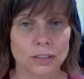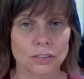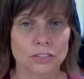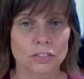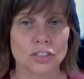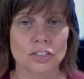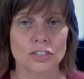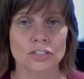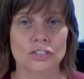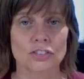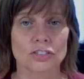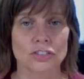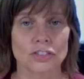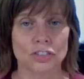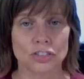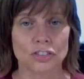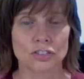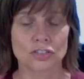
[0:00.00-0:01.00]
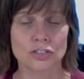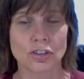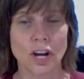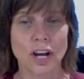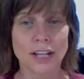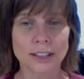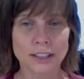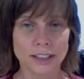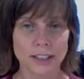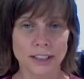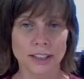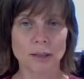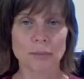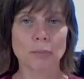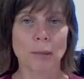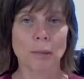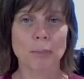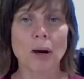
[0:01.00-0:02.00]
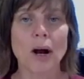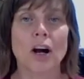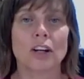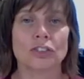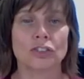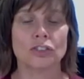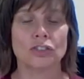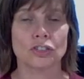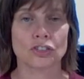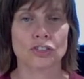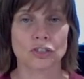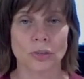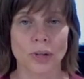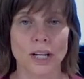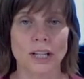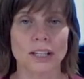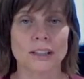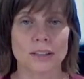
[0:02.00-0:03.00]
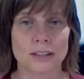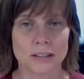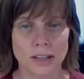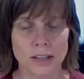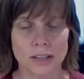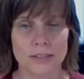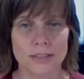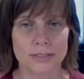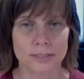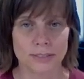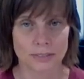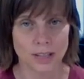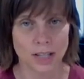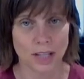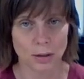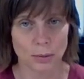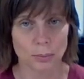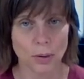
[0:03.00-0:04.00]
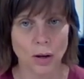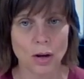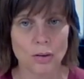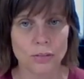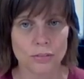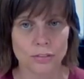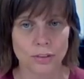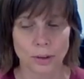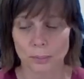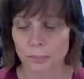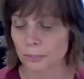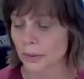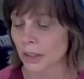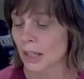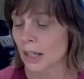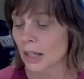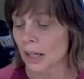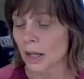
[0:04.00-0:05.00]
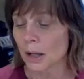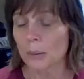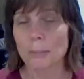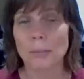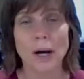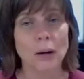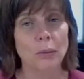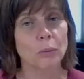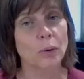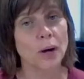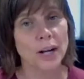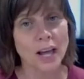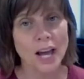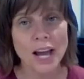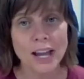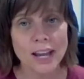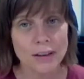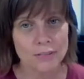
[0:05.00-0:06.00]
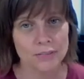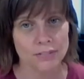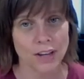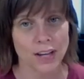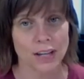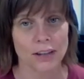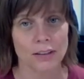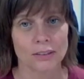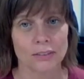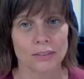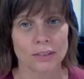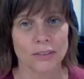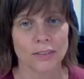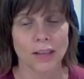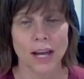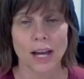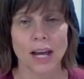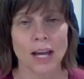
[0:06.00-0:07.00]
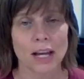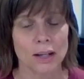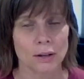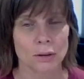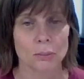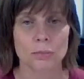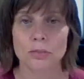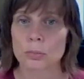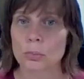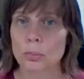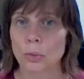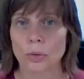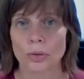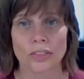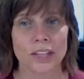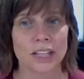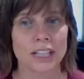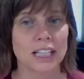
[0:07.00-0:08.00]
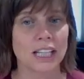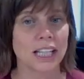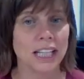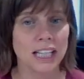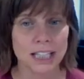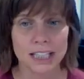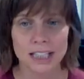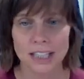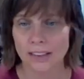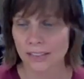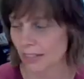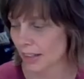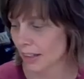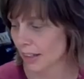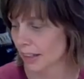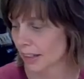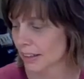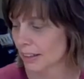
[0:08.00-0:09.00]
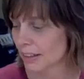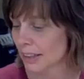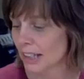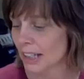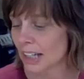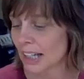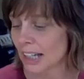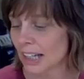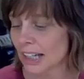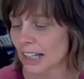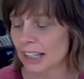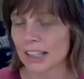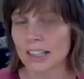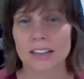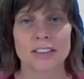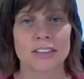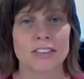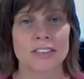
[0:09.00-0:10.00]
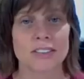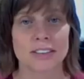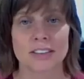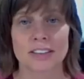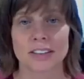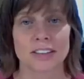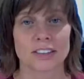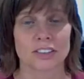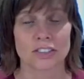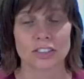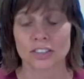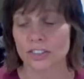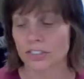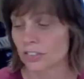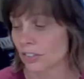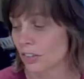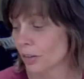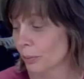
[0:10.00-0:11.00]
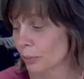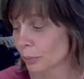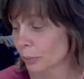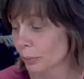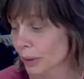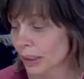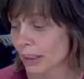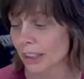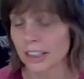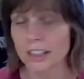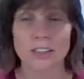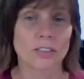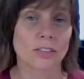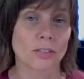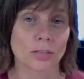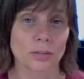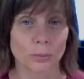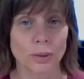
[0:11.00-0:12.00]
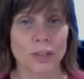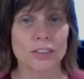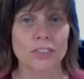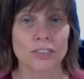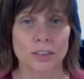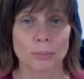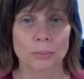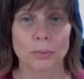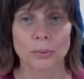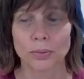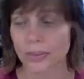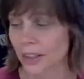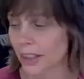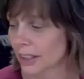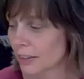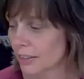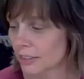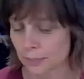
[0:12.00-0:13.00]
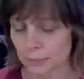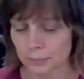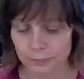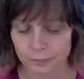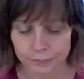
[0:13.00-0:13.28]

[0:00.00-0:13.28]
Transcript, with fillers: just just trying to keep my posture straight does help also. But what I have found that helps more than anything is just really three simple things.